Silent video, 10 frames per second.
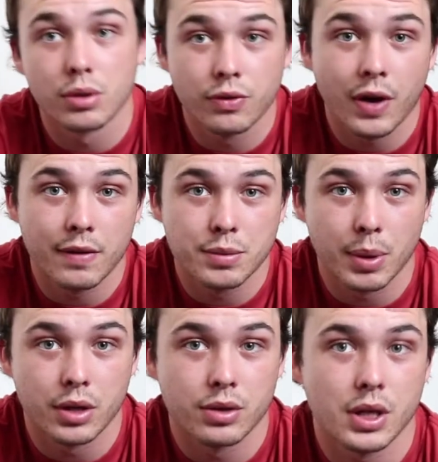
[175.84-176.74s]
so it's 5
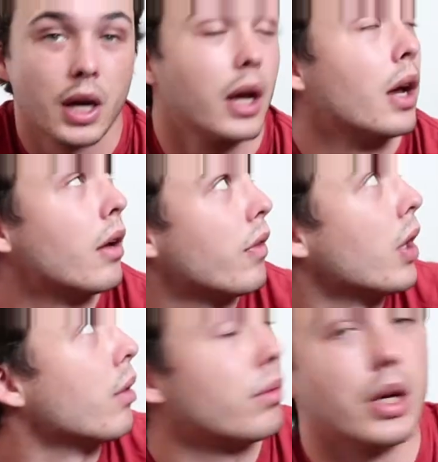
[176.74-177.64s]
spiders. I have
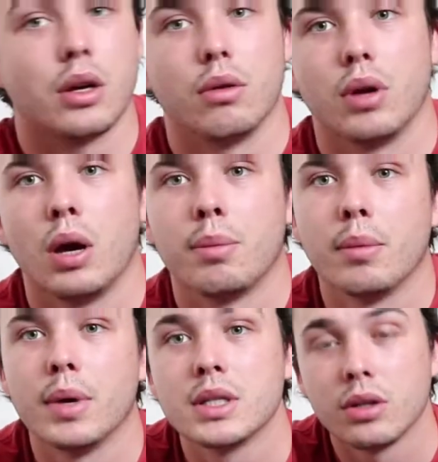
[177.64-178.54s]
a recone up on
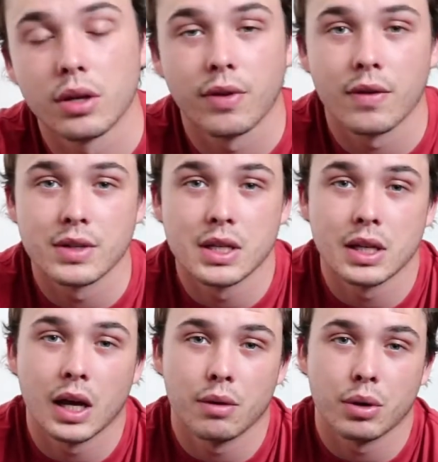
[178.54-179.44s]
my ceiling. If you haven't seen
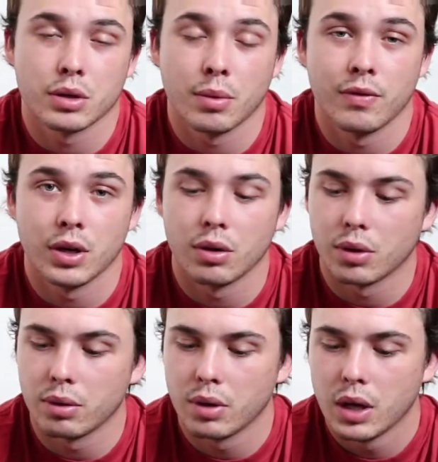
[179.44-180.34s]
that, watch my video
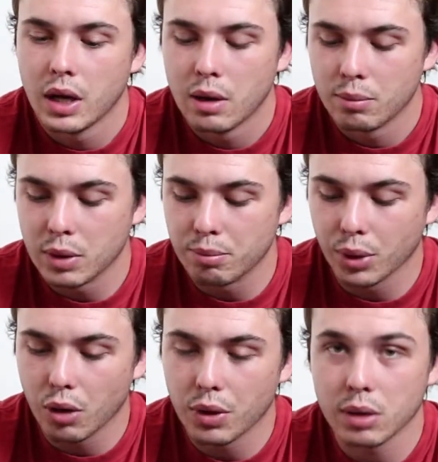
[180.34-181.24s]
on me
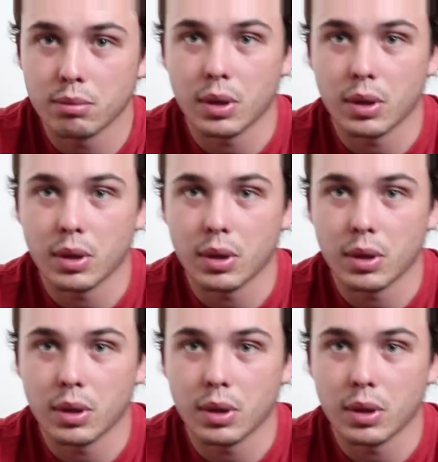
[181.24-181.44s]
blowing